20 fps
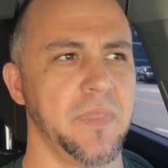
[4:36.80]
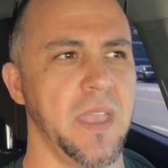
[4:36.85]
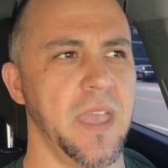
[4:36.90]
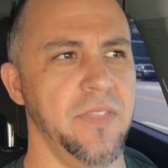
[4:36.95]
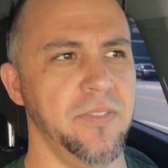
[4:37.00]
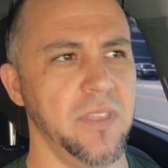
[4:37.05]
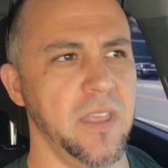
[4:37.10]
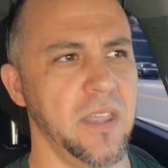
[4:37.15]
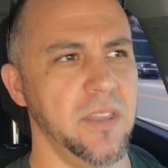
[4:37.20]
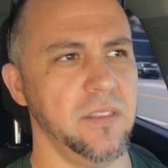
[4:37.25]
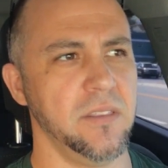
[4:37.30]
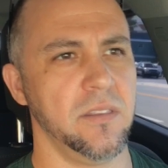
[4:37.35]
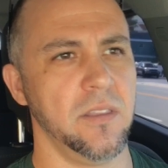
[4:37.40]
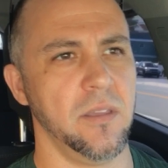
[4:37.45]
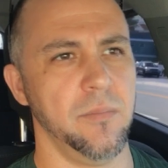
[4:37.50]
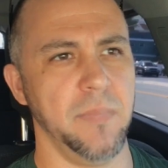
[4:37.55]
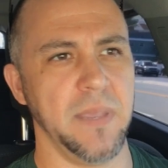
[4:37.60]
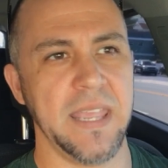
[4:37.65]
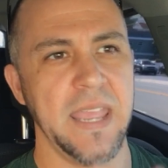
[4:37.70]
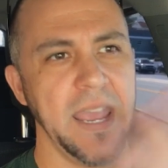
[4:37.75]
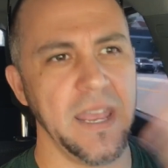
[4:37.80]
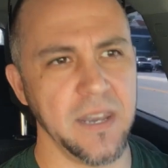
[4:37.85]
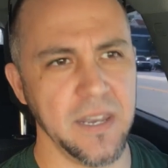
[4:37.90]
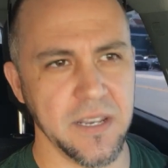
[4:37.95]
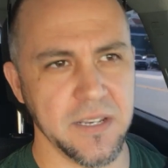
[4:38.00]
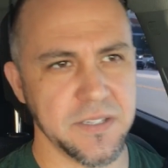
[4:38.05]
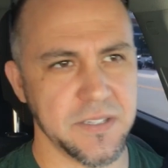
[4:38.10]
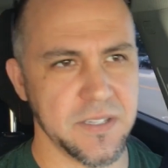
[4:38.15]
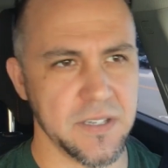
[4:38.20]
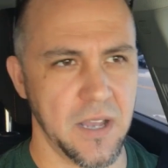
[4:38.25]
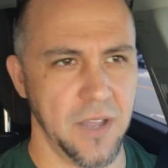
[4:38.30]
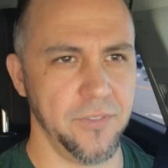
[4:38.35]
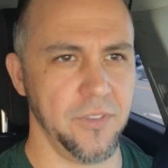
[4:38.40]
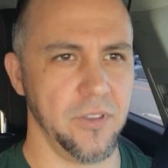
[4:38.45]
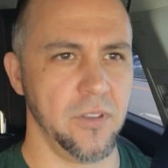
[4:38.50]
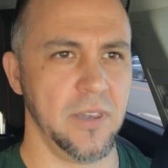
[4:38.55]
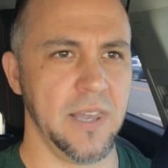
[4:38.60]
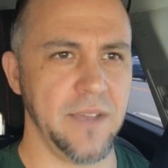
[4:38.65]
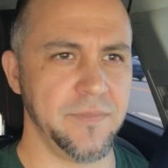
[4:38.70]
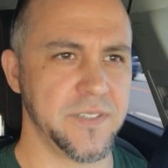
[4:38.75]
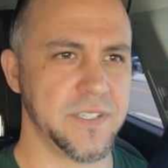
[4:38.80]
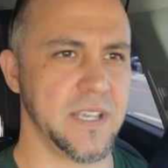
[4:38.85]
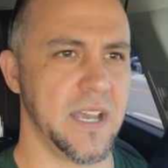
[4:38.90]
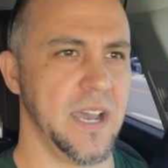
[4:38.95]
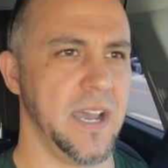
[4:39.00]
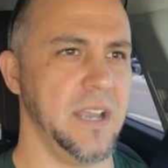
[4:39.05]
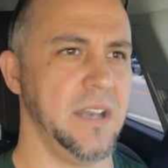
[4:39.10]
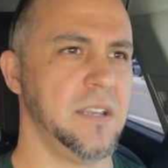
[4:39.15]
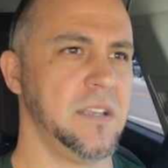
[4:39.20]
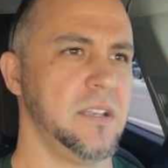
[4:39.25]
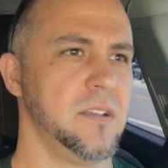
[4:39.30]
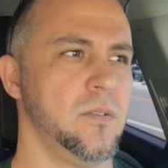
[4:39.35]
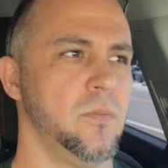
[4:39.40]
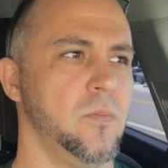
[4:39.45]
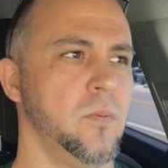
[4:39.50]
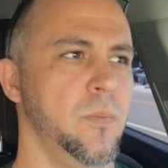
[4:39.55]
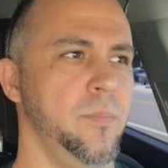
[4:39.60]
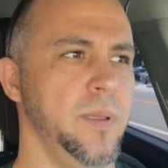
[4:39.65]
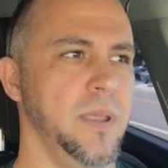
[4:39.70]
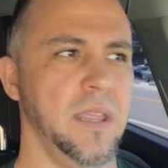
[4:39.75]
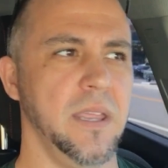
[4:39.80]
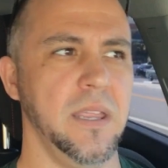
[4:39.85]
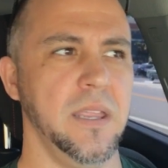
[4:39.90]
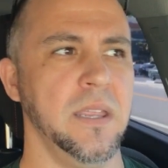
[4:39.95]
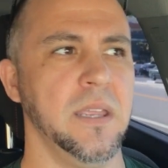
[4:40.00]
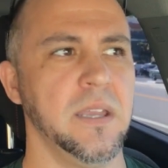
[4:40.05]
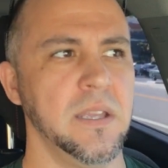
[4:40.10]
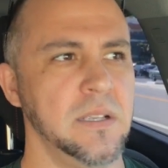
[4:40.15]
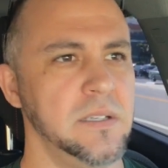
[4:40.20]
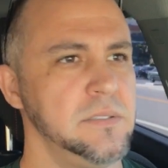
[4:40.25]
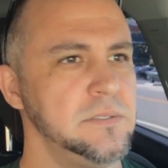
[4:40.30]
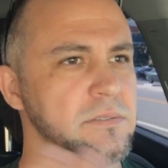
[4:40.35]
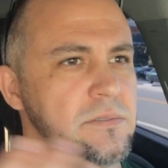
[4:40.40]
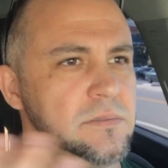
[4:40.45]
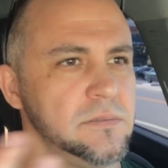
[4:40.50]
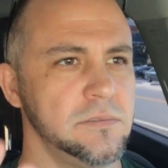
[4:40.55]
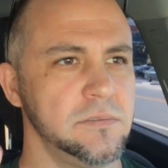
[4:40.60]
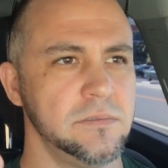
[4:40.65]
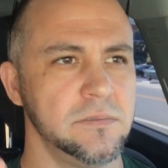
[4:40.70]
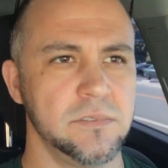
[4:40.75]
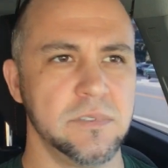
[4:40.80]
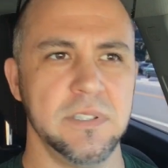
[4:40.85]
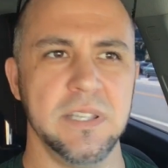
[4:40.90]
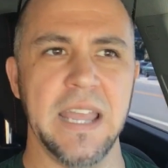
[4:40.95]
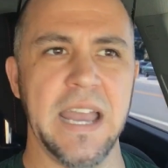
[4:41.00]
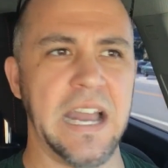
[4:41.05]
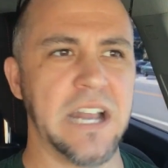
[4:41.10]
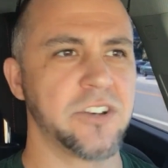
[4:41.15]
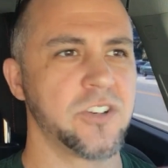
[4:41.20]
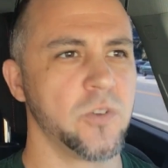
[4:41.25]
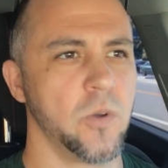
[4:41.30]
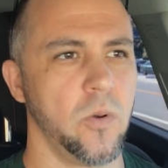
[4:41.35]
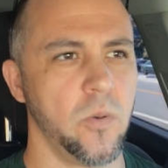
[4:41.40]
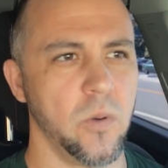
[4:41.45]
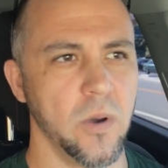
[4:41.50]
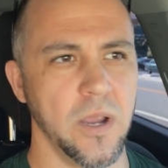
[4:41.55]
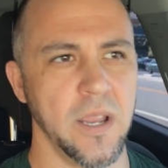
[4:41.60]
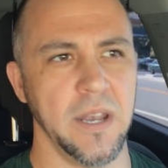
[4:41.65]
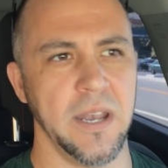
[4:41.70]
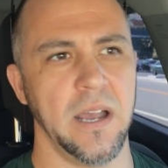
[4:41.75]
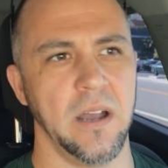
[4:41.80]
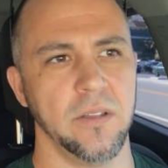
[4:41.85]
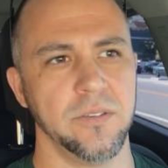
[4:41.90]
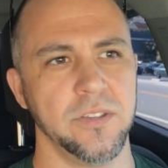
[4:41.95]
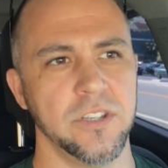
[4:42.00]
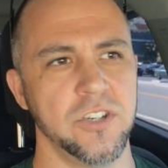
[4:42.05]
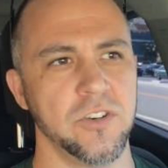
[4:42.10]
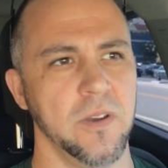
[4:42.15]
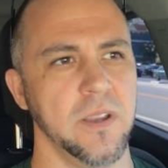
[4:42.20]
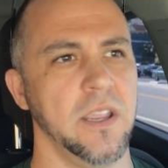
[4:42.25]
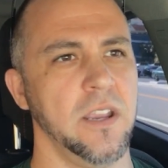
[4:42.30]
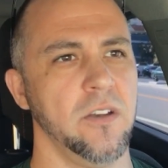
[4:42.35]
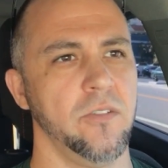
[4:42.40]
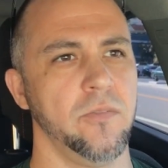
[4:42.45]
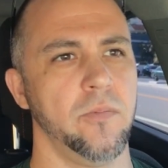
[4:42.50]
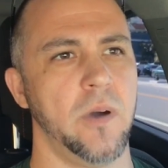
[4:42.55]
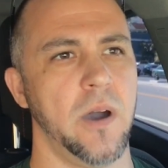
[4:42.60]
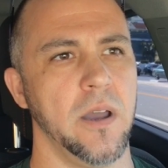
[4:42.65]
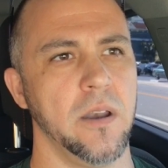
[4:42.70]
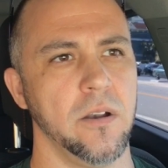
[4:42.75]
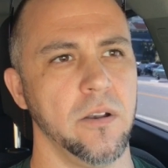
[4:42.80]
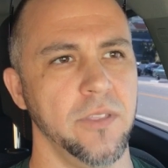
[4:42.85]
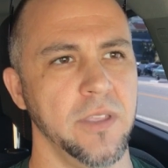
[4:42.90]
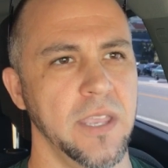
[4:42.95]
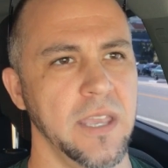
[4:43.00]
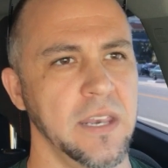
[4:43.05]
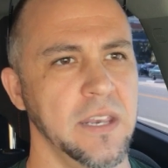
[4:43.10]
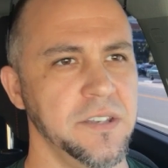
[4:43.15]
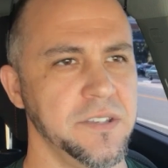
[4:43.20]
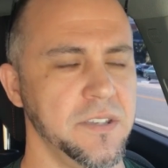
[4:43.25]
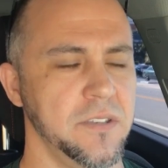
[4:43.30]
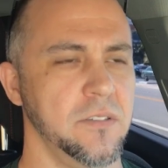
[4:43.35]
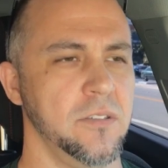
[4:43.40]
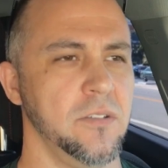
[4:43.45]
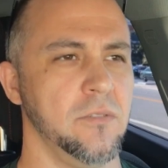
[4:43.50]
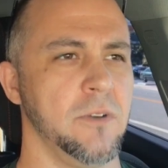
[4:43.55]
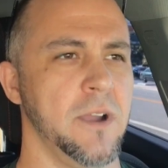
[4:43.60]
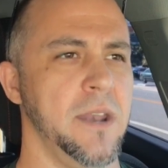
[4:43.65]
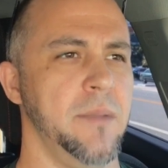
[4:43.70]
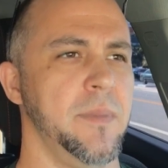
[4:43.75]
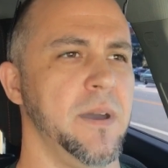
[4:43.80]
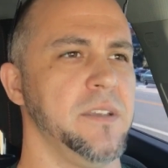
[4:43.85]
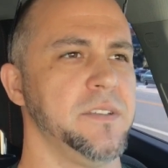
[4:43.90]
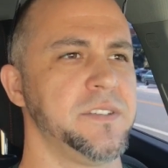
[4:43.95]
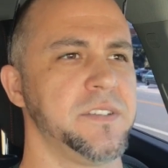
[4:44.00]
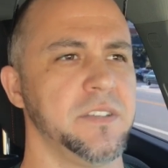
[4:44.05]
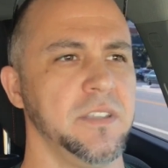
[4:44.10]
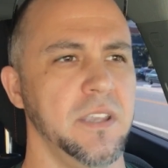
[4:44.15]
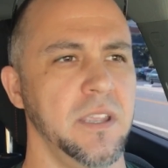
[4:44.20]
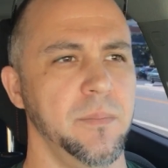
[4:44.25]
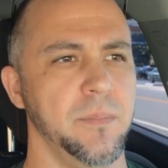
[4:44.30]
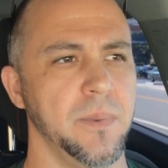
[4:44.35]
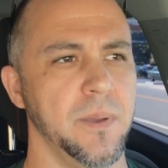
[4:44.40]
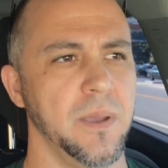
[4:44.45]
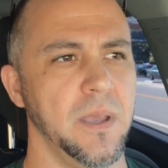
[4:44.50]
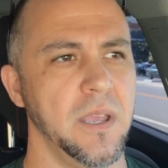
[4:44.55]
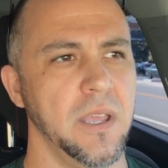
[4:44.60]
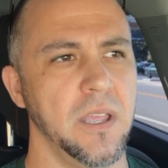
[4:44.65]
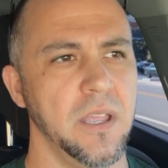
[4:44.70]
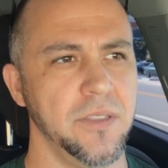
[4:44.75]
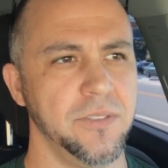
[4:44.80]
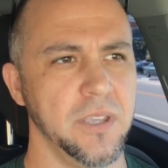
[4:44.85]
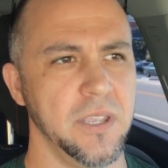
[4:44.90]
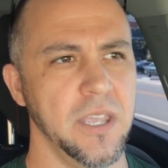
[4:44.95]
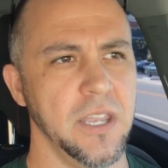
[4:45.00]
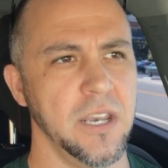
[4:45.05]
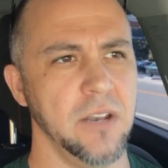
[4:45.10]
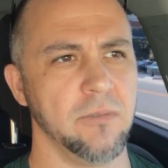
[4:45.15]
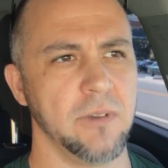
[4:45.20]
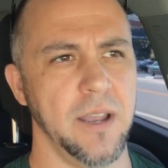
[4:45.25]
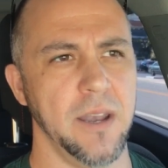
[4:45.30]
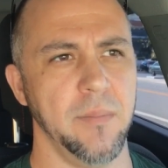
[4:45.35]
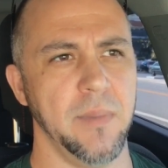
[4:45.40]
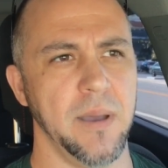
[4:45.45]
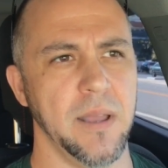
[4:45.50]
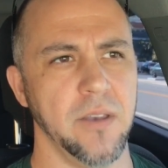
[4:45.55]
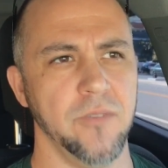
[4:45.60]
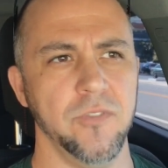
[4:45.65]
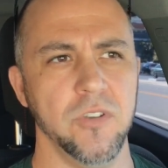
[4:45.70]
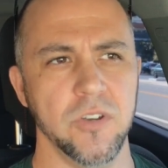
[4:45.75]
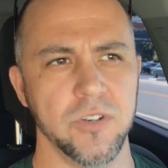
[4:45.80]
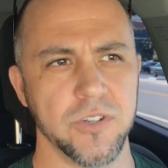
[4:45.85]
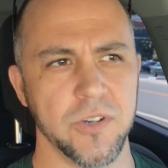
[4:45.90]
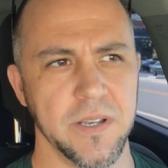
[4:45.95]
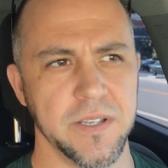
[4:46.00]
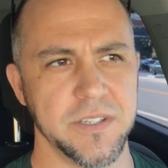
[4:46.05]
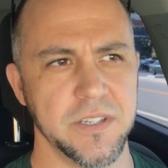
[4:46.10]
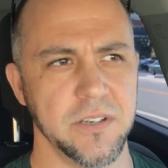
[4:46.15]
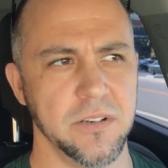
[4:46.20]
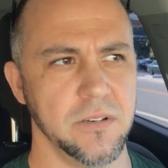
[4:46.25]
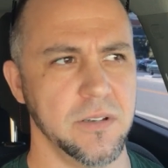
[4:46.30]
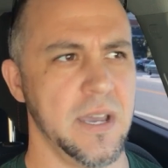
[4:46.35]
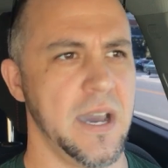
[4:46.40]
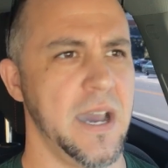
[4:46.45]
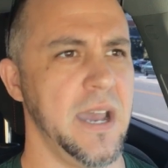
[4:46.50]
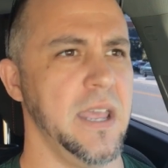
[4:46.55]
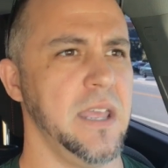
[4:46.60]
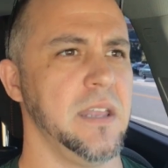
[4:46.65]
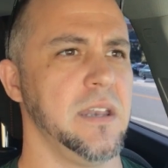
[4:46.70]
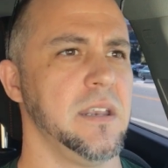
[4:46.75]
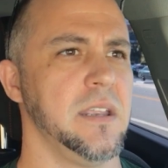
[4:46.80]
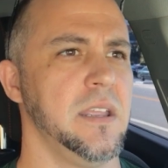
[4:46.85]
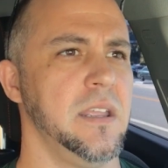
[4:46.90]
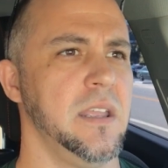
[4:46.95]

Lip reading: And then the mechanics on the left side would be the actual working out, the drinking of water, the getting the right amount of sleep, the getting right amount of nutrients in your diet,